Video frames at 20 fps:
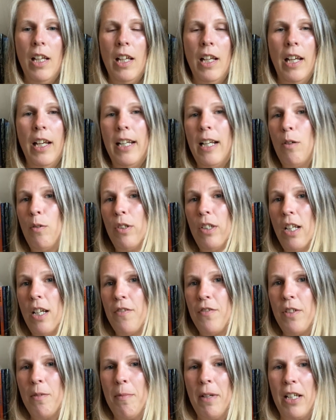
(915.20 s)
And I would
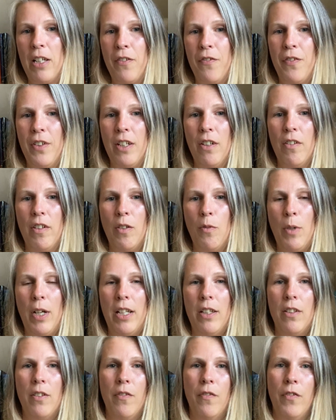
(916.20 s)
love to make a fingering
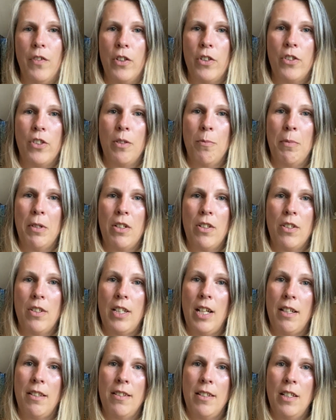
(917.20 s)
weight version because
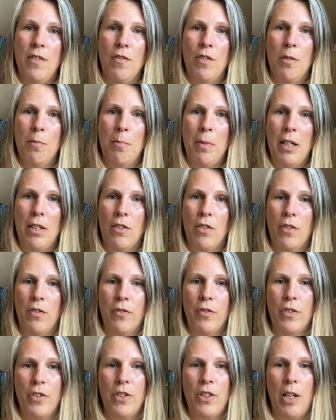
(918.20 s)
that's even better
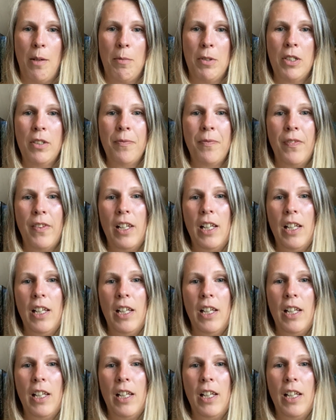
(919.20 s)
for summer.